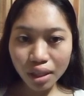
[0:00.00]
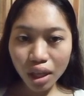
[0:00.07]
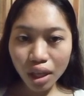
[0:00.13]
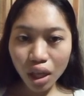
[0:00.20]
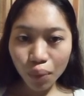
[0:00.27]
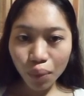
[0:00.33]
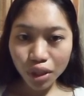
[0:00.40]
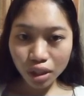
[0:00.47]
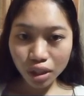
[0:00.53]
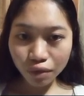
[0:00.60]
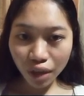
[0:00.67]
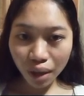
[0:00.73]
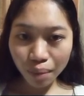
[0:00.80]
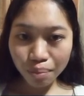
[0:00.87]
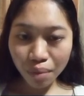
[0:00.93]
which is
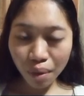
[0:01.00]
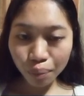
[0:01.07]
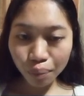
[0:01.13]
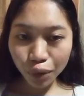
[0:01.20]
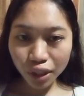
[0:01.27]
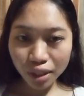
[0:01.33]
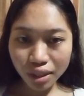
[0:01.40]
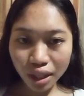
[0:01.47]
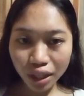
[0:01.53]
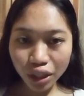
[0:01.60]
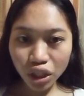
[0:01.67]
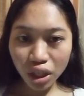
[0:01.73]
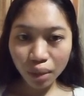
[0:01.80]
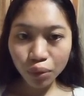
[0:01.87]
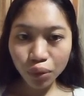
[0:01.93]
5 members, and
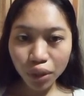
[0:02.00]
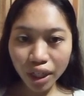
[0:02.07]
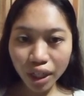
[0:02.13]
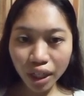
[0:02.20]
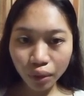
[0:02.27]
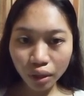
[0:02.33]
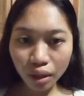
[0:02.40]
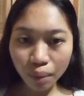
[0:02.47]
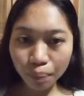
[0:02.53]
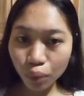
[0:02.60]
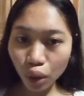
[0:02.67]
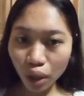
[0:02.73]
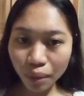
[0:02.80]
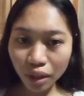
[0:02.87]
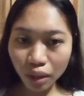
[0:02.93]
job training and
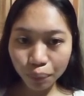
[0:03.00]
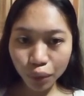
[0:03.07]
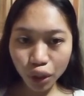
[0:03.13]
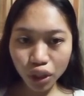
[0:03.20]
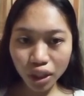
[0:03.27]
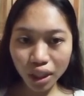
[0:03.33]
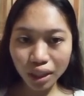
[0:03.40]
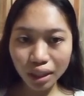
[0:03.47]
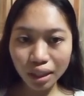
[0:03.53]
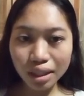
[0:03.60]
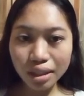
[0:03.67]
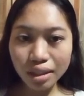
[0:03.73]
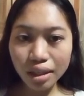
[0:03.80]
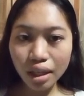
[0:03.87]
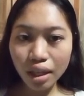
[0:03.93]
employment opportunities,
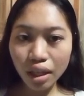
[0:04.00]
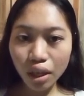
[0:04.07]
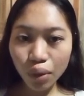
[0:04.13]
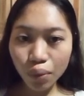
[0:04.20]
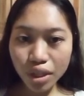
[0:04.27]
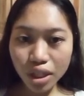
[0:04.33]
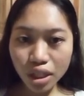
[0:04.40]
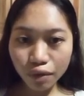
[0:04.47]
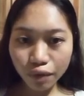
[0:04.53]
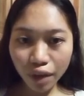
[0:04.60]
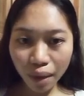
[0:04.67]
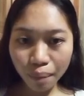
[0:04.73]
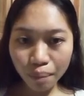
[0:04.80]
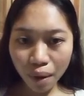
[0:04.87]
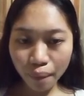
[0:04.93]
which is 5
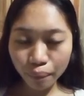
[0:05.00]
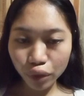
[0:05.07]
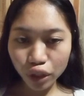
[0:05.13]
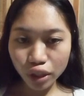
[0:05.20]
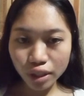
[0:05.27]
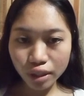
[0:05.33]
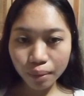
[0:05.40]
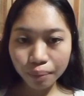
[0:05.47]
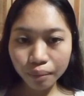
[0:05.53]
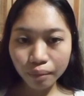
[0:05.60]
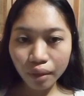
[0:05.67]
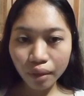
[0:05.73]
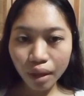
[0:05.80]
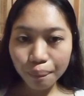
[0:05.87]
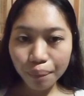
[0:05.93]
members.
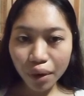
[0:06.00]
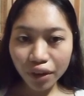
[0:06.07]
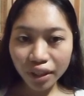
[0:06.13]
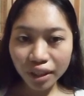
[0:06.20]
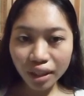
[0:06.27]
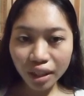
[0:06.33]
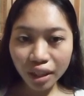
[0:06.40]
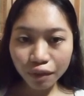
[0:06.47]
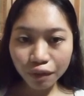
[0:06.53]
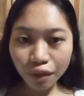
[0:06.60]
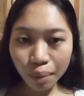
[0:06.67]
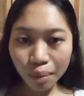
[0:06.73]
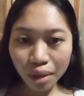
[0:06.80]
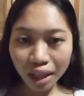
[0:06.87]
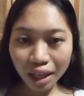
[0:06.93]
Parenting and
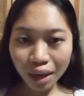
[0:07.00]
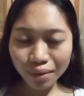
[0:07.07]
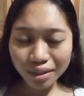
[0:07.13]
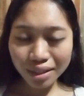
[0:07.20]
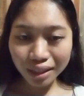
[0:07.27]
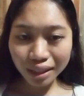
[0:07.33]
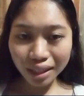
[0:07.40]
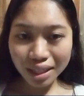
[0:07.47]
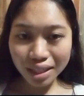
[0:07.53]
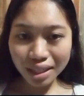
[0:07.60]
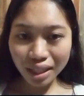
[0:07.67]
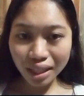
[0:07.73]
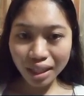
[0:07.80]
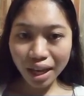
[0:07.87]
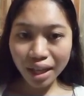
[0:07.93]
family counseling is
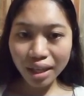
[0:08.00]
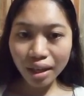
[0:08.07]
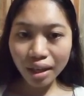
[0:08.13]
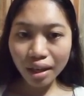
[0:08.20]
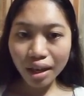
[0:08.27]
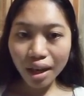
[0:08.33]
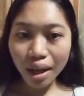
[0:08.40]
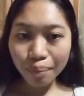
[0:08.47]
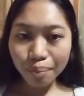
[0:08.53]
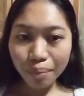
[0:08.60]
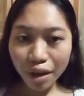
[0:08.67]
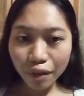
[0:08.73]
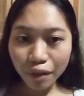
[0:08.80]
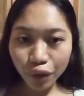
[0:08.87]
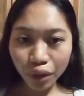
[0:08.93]
needed by
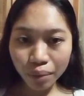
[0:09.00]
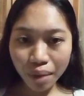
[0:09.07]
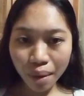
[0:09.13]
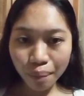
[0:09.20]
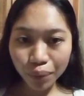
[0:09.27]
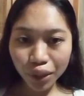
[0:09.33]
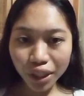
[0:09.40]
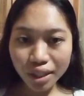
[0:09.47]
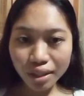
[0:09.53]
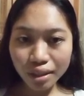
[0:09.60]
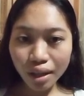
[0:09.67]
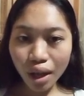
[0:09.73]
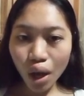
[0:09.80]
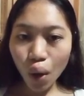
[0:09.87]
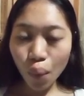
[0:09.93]
4 members,
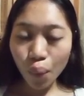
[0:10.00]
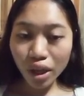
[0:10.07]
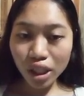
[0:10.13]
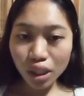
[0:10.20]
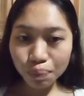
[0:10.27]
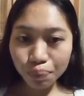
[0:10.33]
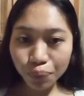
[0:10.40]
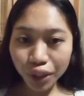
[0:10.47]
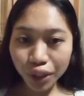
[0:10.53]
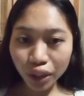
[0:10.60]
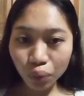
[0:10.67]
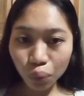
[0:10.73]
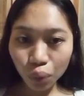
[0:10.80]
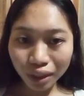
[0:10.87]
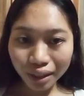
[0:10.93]
while
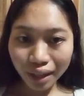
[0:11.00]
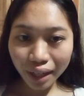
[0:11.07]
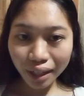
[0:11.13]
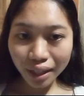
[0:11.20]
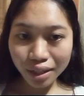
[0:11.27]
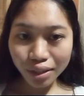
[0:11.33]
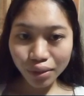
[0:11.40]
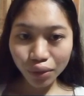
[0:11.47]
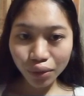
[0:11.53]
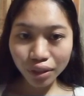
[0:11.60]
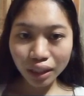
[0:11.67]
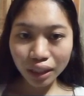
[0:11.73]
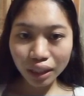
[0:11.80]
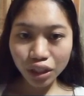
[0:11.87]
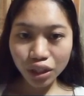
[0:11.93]
spiritual guidance or
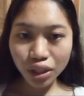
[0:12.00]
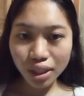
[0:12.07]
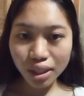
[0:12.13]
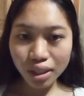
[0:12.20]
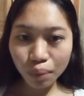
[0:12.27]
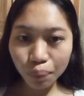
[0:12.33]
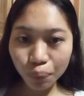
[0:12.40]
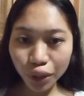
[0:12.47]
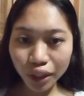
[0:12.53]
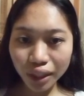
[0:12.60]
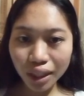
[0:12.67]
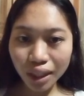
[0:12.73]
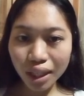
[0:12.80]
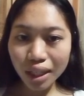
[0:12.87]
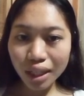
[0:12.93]
religious support
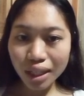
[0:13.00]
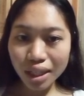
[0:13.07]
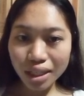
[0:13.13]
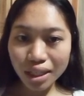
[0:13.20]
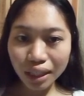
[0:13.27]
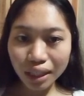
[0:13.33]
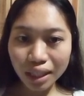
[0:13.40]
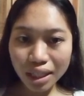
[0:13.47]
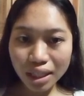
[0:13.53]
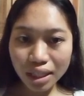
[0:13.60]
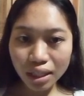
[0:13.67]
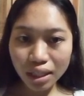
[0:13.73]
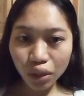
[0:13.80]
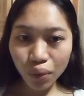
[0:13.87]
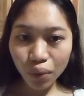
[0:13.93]
is the least
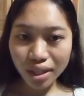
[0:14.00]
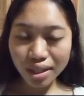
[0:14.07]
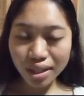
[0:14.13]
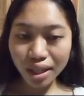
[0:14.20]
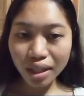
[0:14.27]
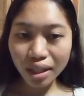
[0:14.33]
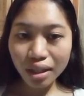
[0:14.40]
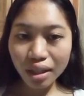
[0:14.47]
requested,